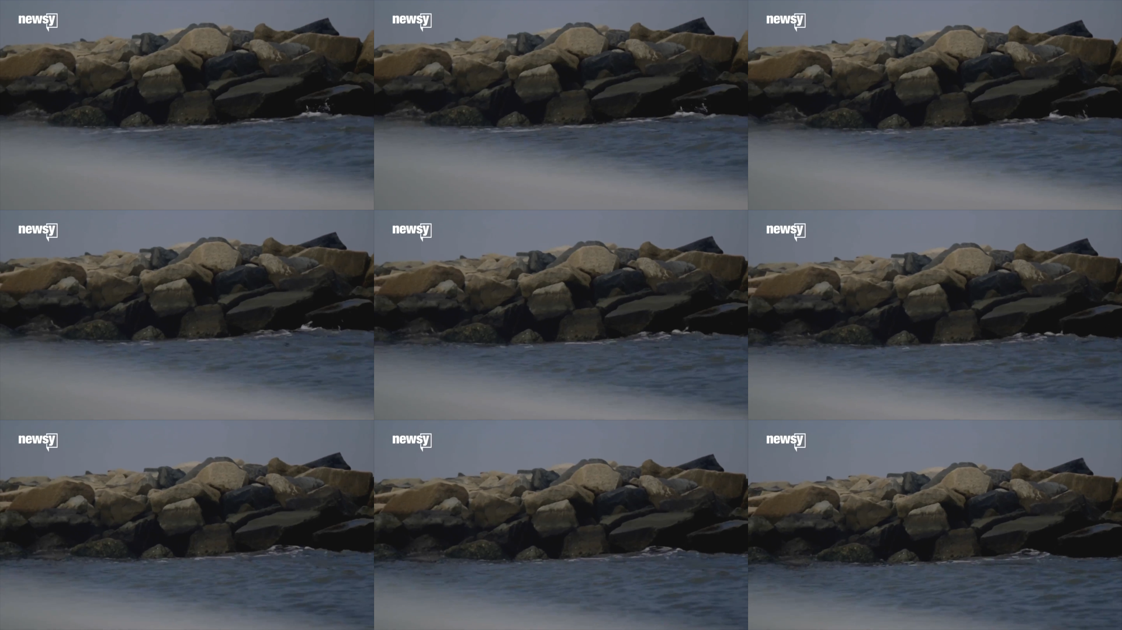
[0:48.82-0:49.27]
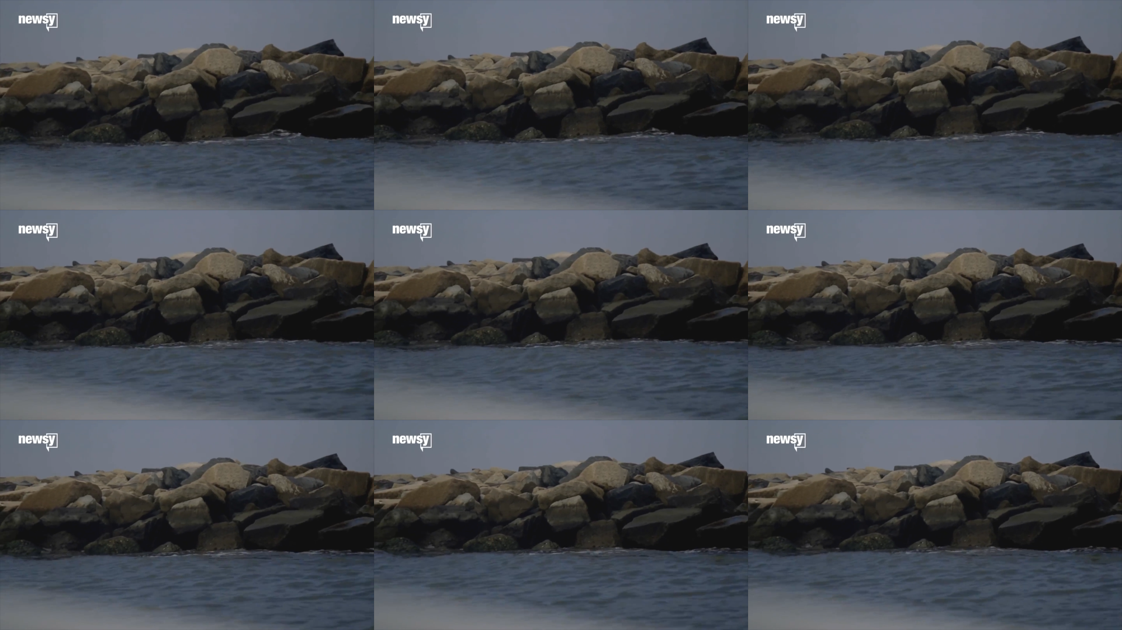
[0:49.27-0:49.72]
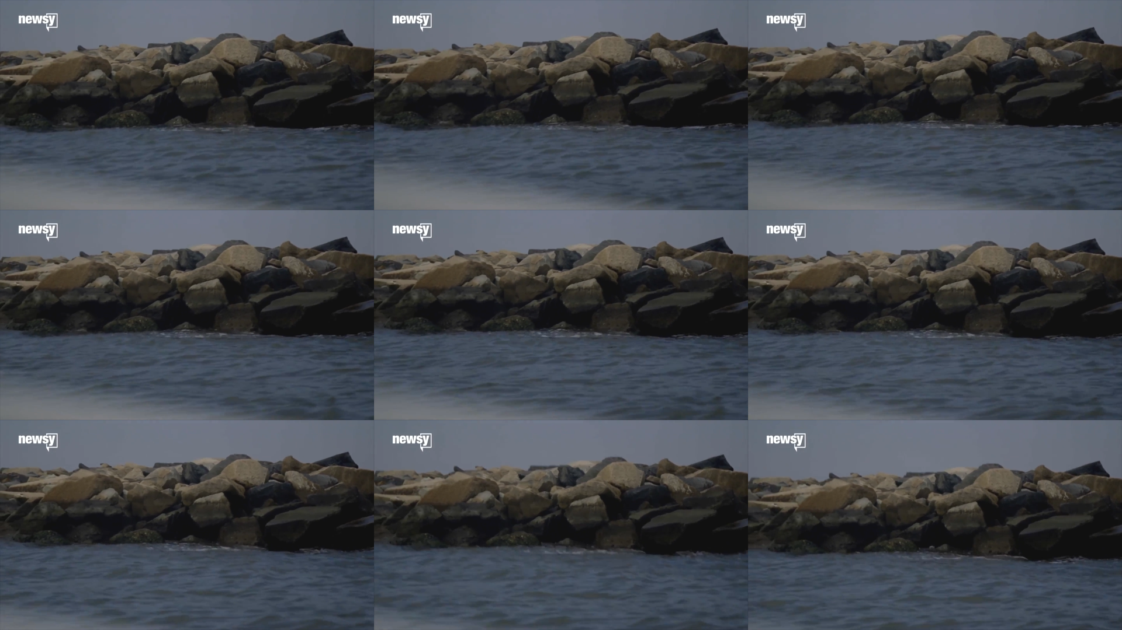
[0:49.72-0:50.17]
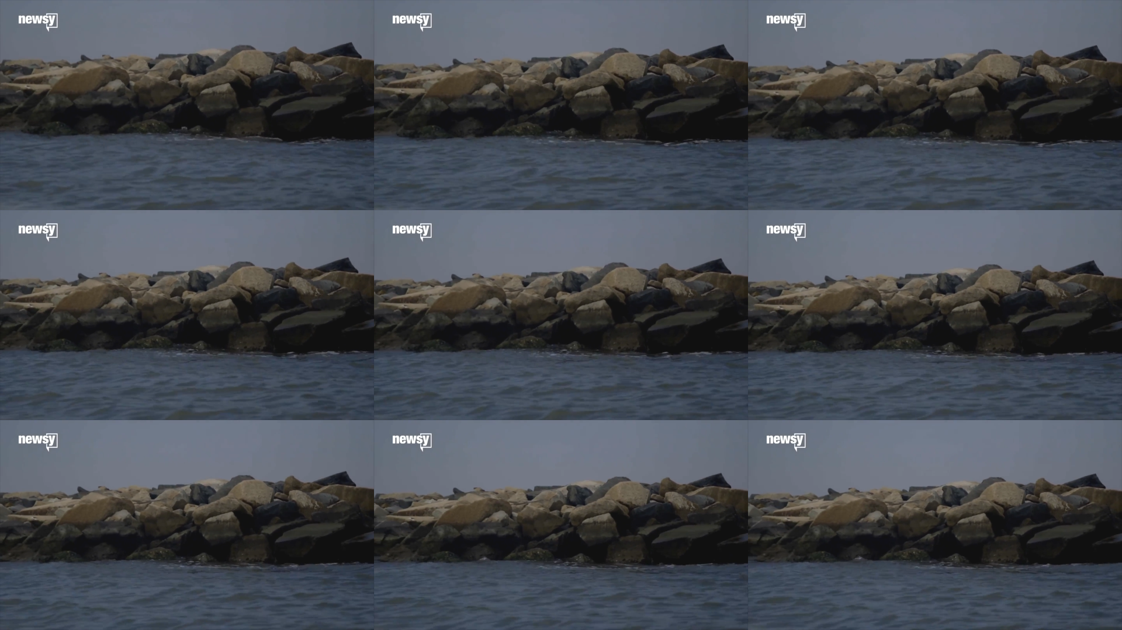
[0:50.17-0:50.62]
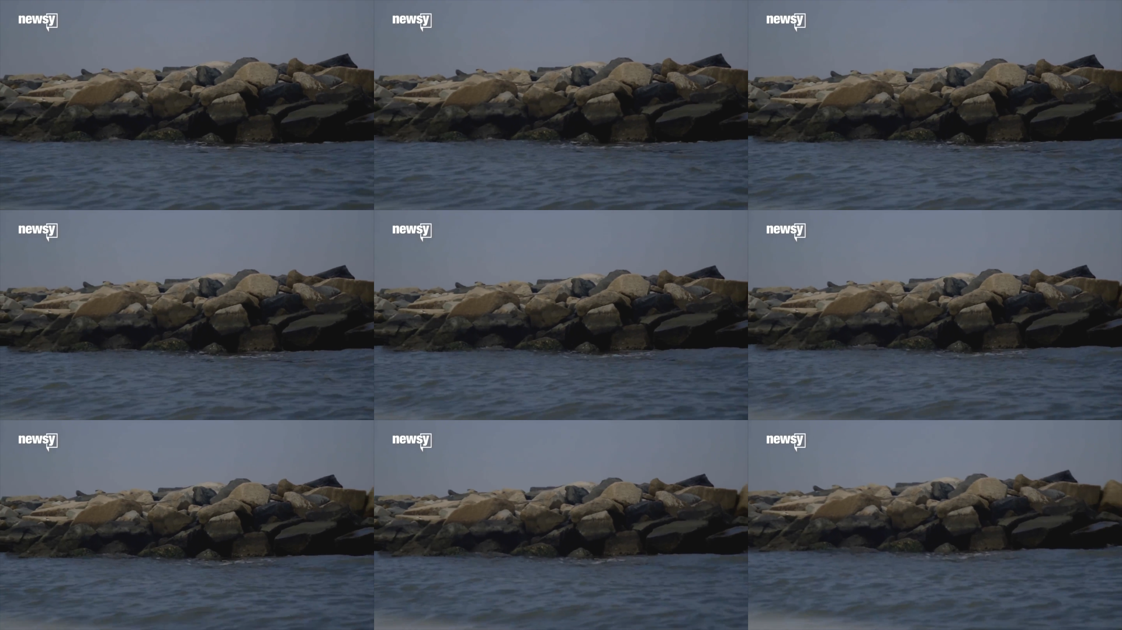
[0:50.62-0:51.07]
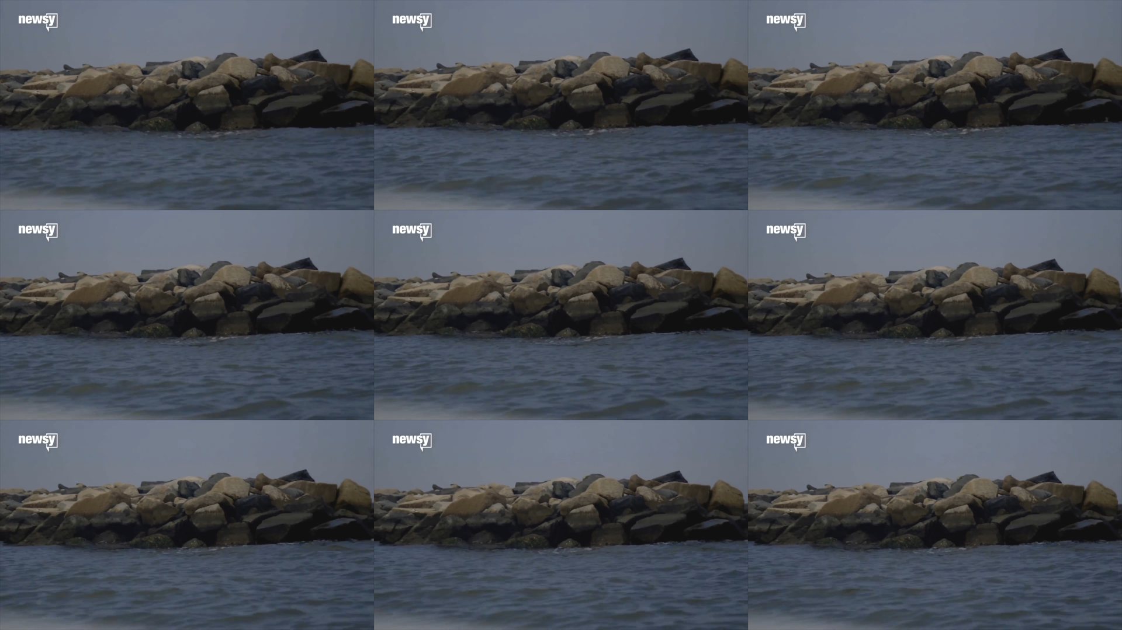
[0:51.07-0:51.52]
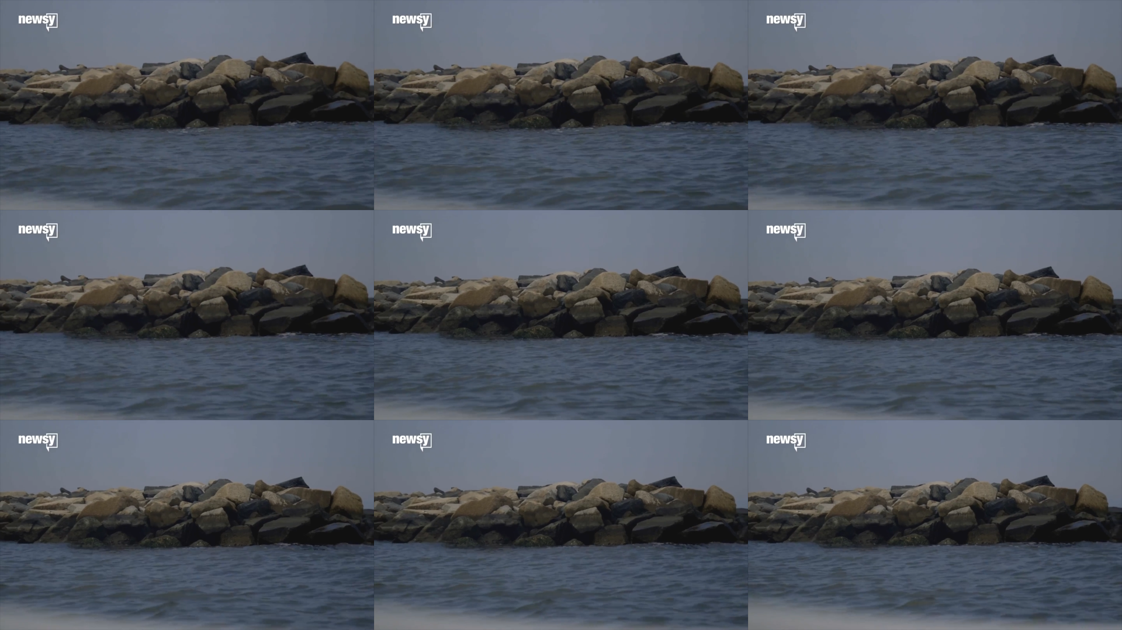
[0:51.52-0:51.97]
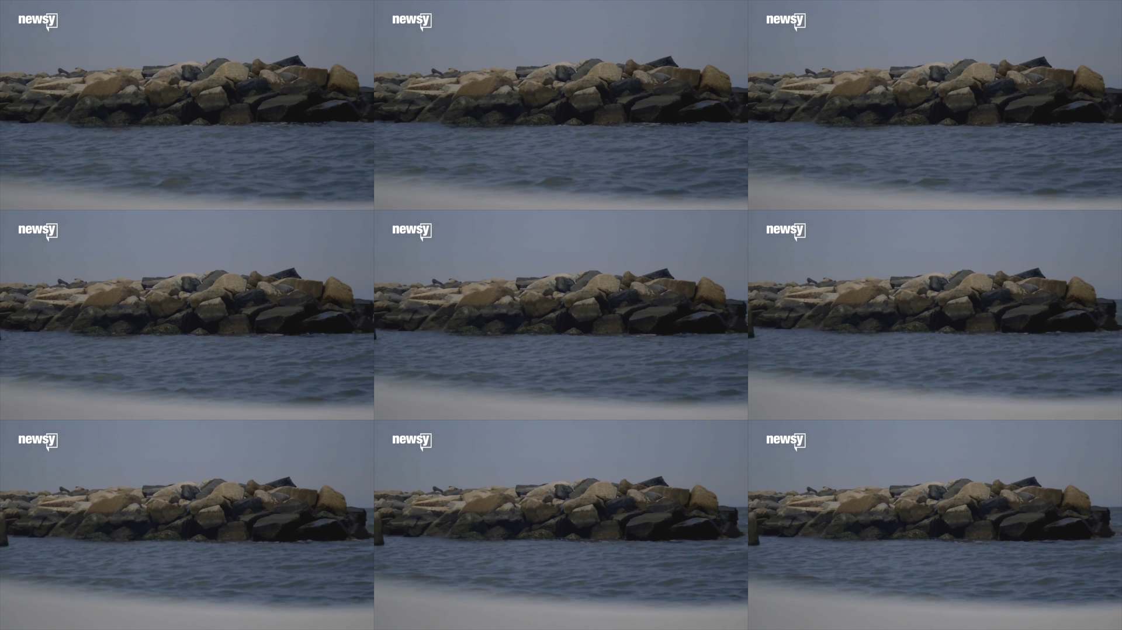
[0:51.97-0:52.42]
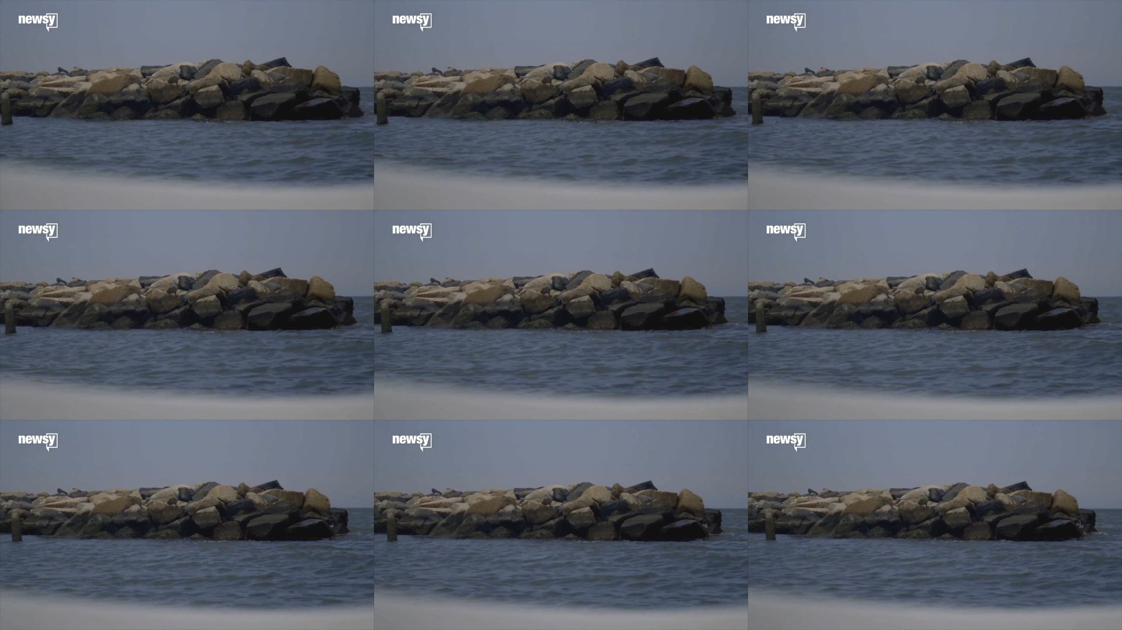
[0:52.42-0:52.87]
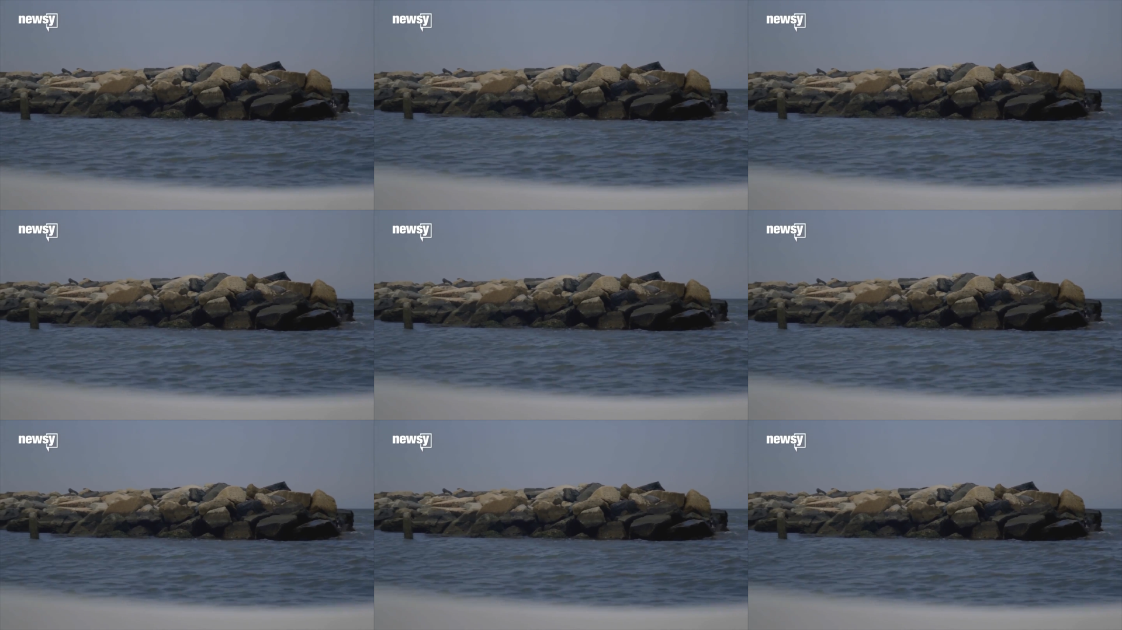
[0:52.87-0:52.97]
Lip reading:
[unreadable: no face in view]